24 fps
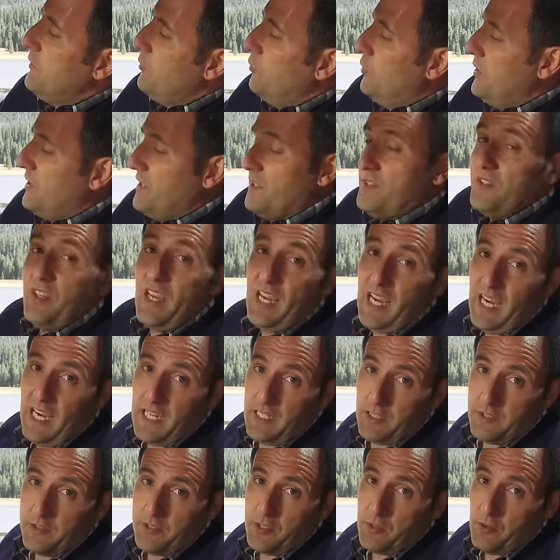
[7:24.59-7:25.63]
with a
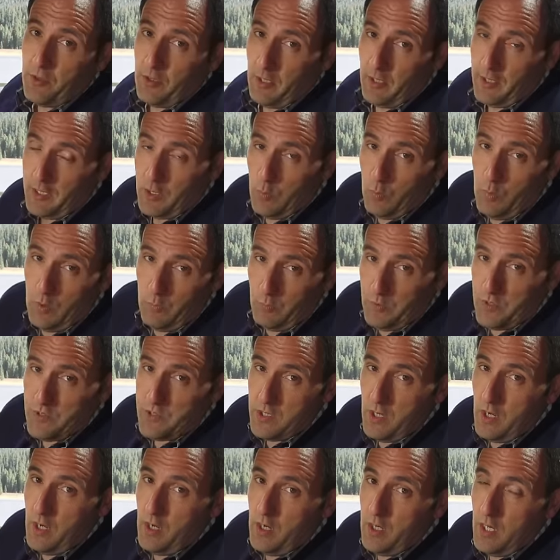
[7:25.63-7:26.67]
tan interior like the one we
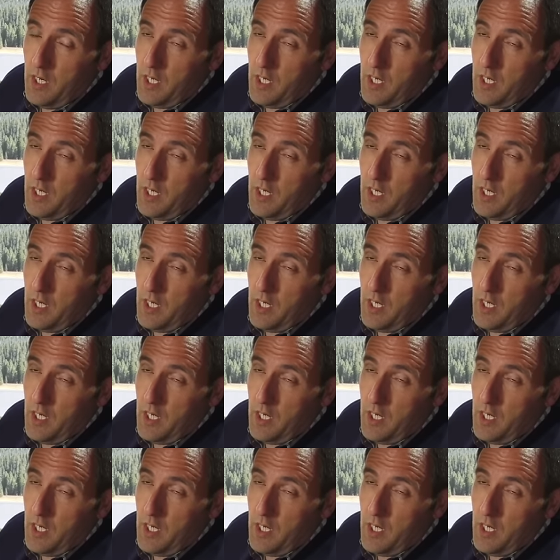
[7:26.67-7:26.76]
saw